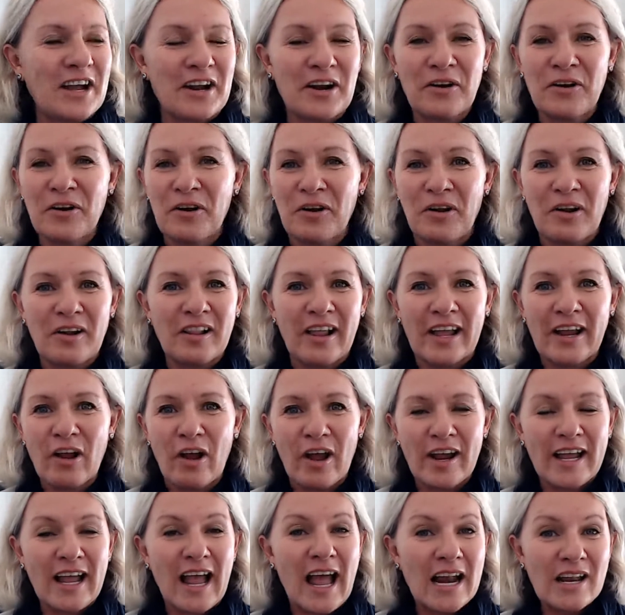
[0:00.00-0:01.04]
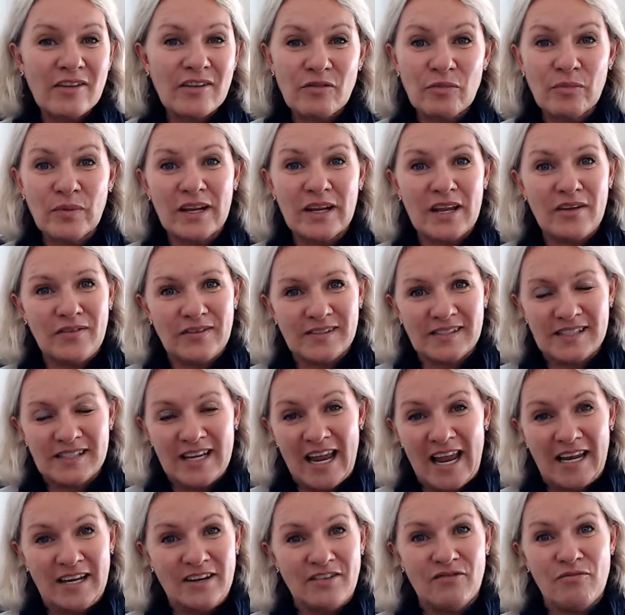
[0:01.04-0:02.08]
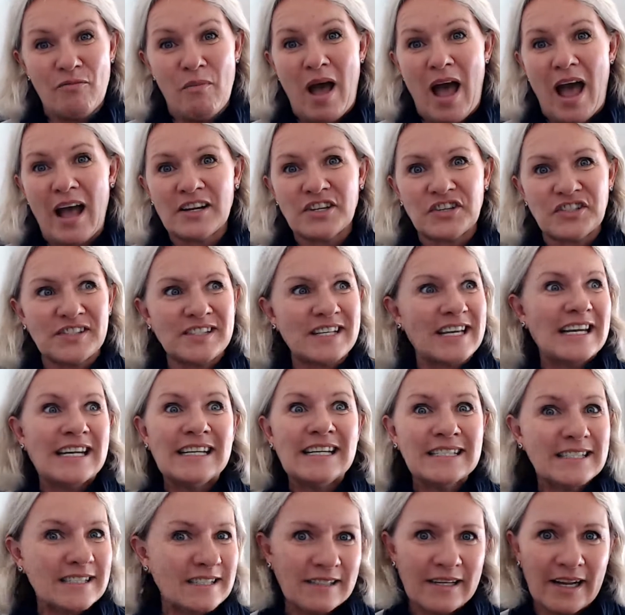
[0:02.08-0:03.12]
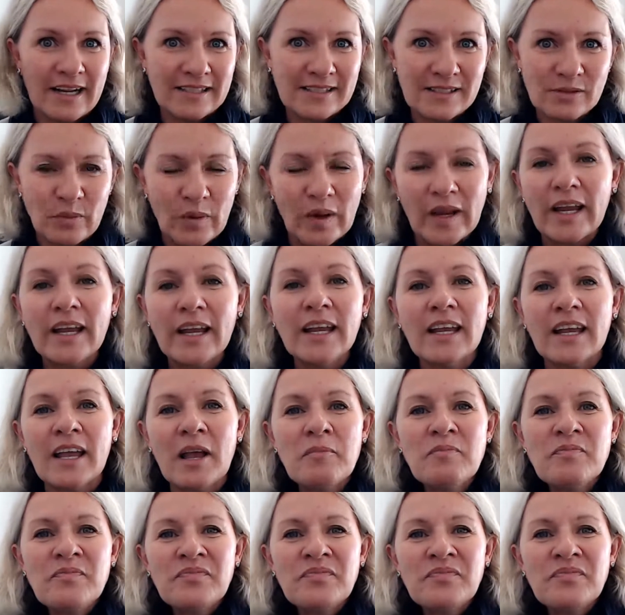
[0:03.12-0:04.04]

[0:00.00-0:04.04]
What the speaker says: I don't know, like, I can't even believe it's end of March, it's Easter next week.